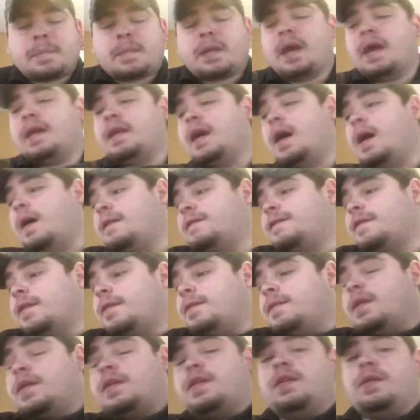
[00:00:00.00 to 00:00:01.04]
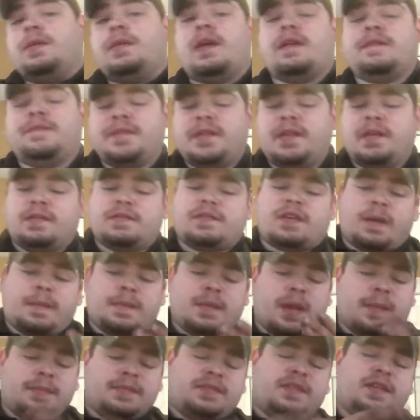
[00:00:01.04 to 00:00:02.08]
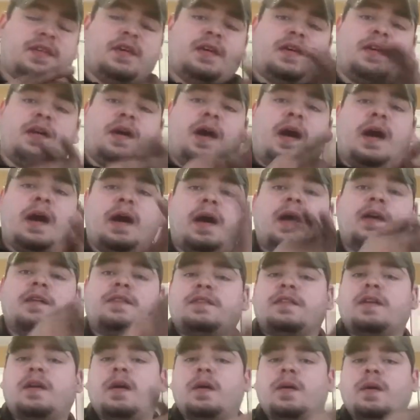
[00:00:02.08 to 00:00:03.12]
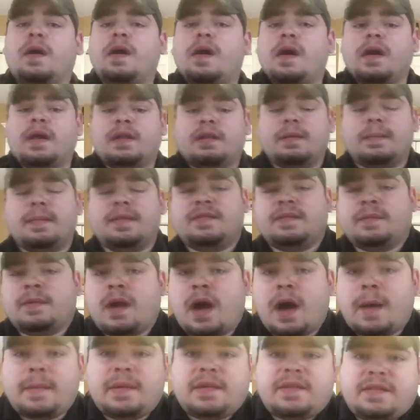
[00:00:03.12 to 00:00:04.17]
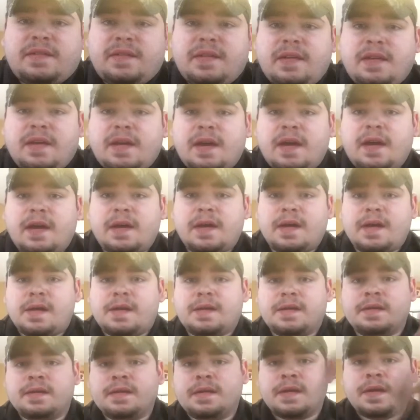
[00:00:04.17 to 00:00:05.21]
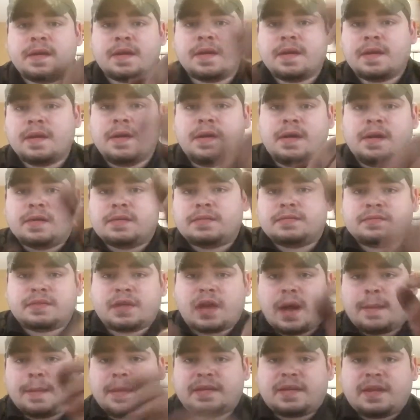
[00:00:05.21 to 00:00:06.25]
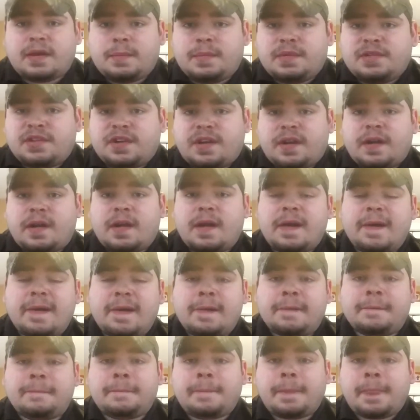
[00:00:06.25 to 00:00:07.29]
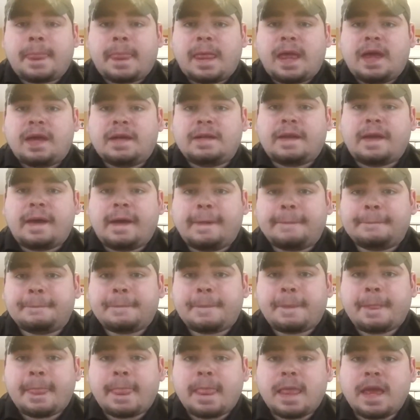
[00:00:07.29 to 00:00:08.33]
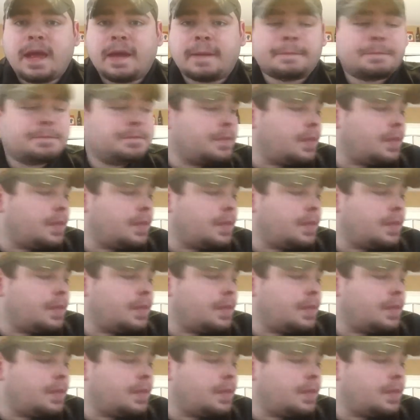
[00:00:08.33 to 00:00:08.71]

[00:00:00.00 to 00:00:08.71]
and uh, also, a Q&A video is coming up still, uh, so leave me some comments in the uh, comment thingamajigger, and uh, yeah.